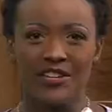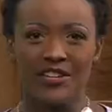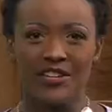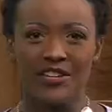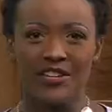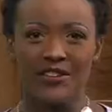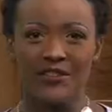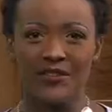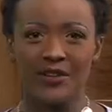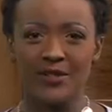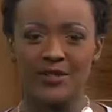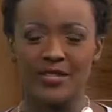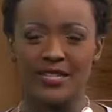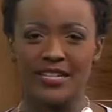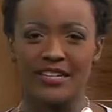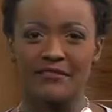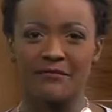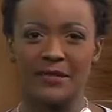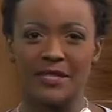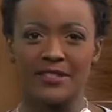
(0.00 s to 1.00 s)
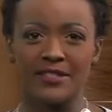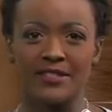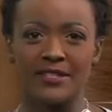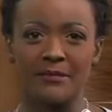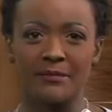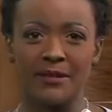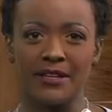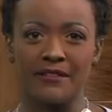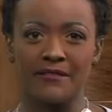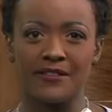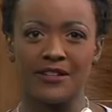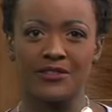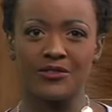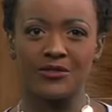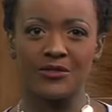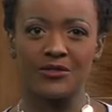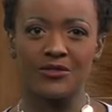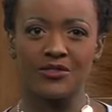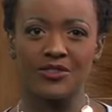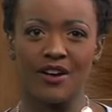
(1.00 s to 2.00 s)
University of Mississippi
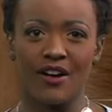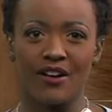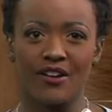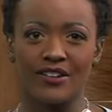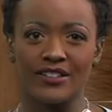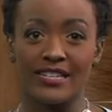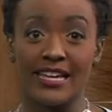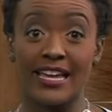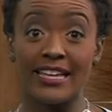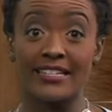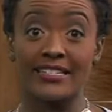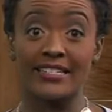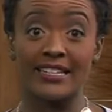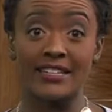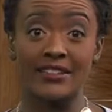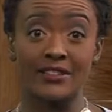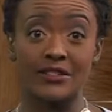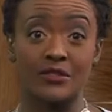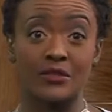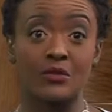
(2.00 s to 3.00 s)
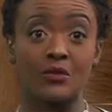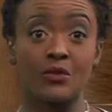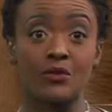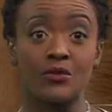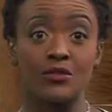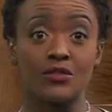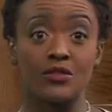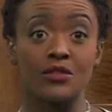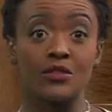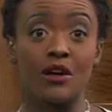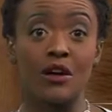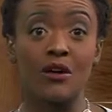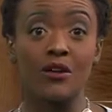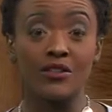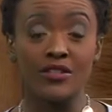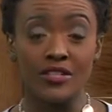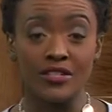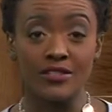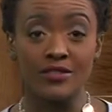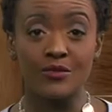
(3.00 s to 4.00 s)
officials are testing the school's
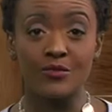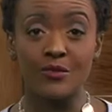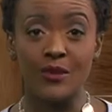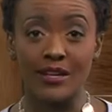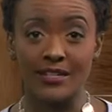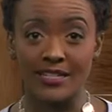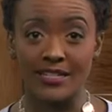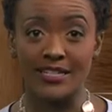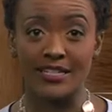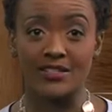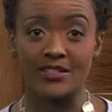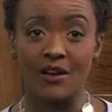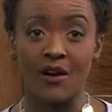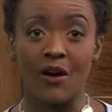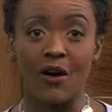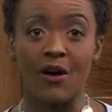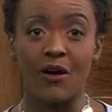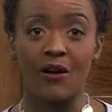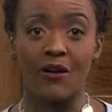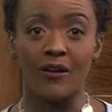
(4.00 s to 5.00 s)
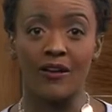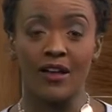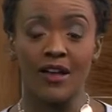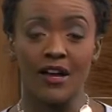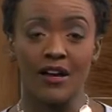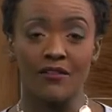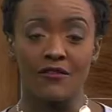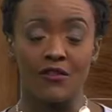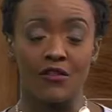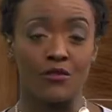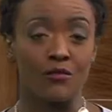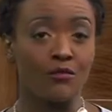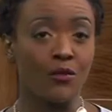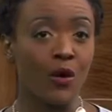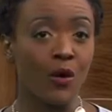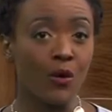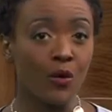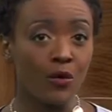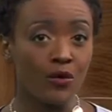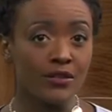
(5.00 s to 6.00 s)
largest residence hall for
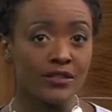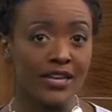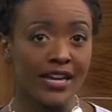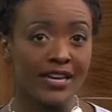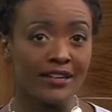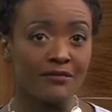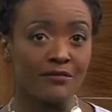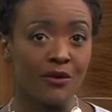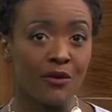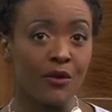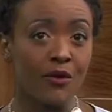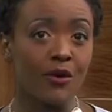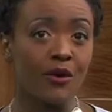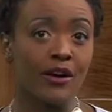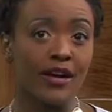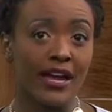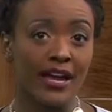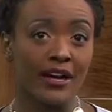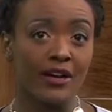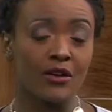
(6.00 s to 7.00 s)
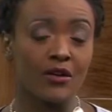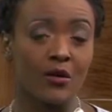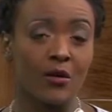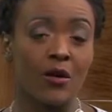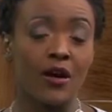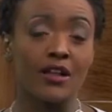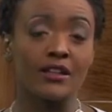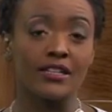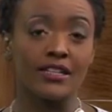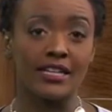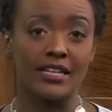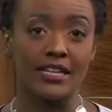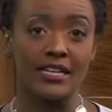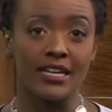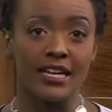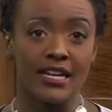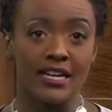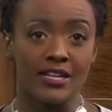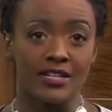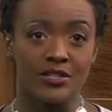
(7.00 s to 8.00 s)
mold and poor air quality.
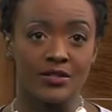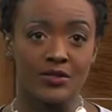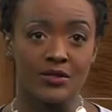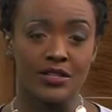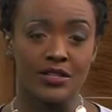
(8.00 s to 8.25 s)
Students